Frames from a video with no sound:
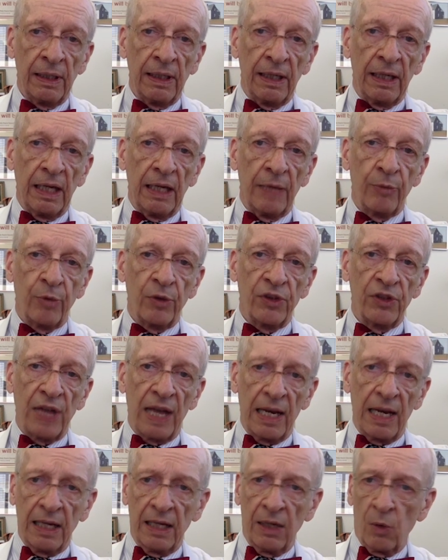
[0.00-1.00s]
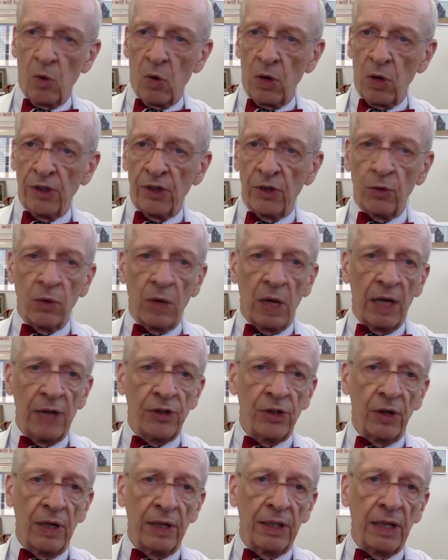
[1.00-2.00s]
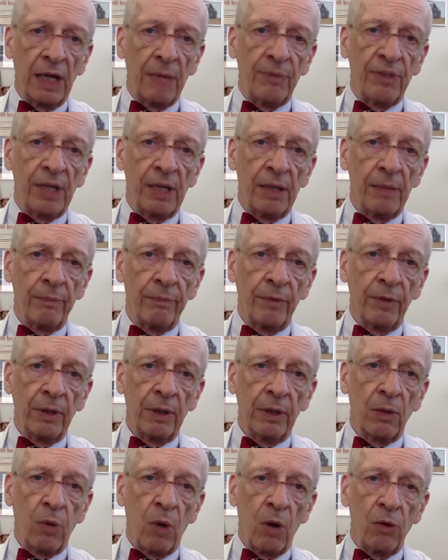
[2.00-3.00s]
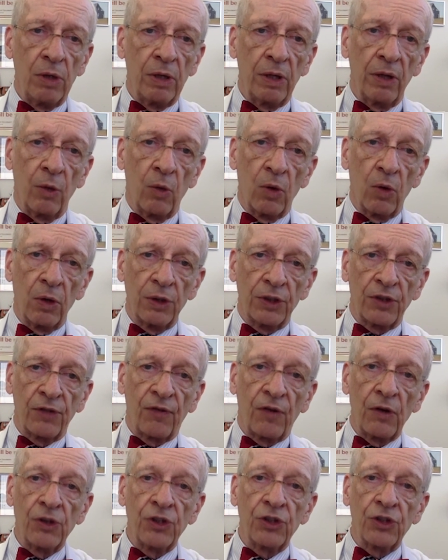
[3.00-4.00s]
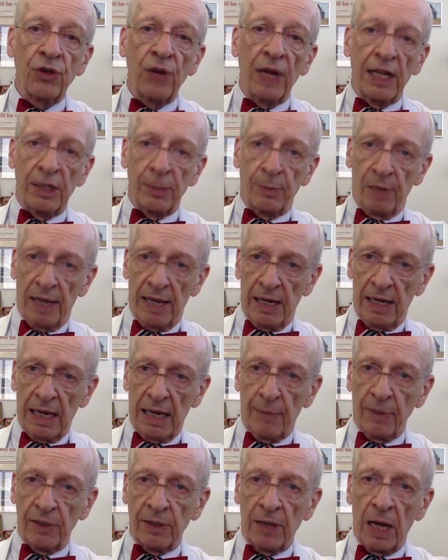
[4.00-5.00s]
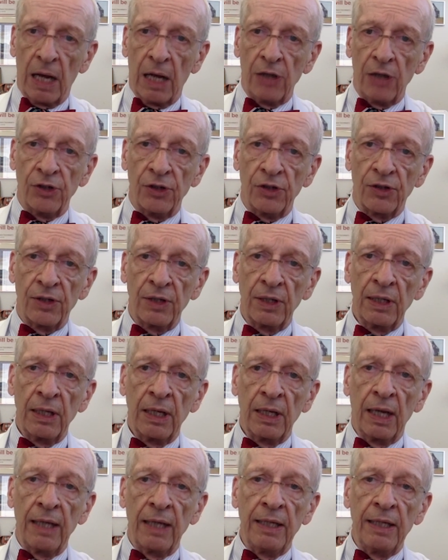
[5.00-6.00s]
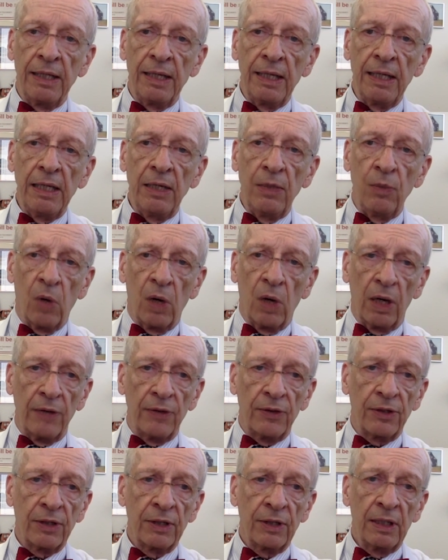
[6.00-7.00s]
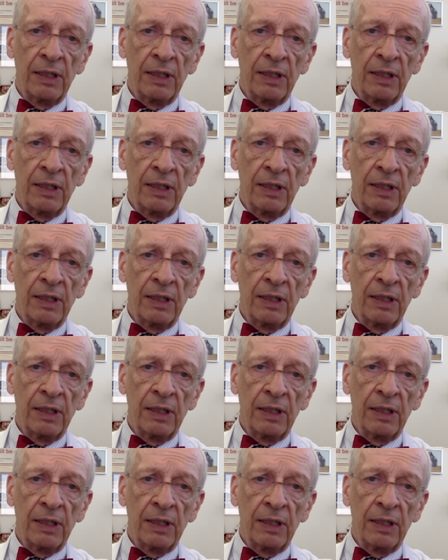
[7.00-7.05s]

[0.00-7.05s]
In presenting the award to Roger, I dubbed him, quote, the world's first transplant hepatologist, and indeed he was.